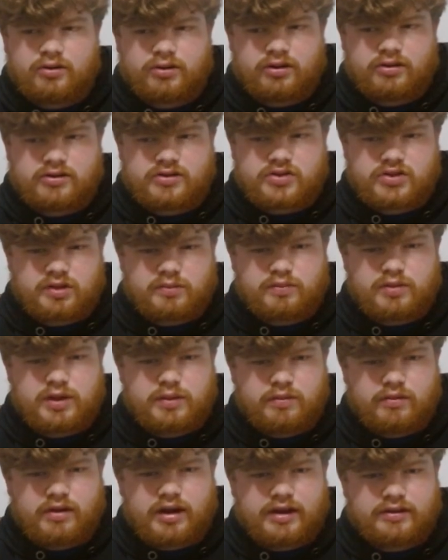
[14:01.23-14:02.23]
there are some
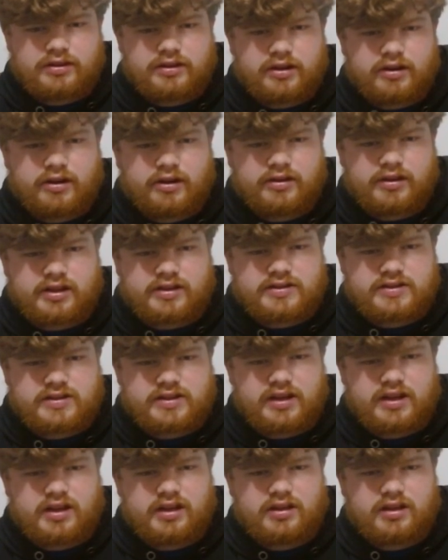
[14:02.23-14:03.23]
people out there that
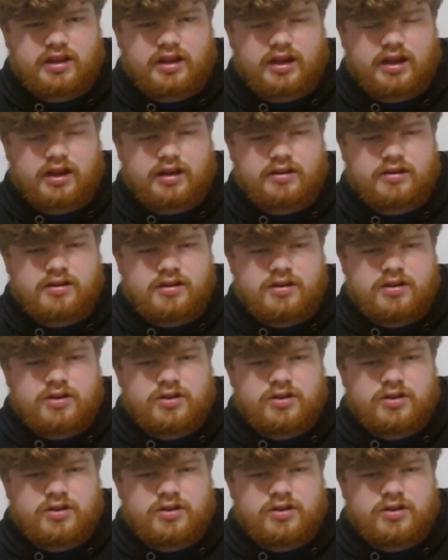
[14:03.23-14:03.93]
say that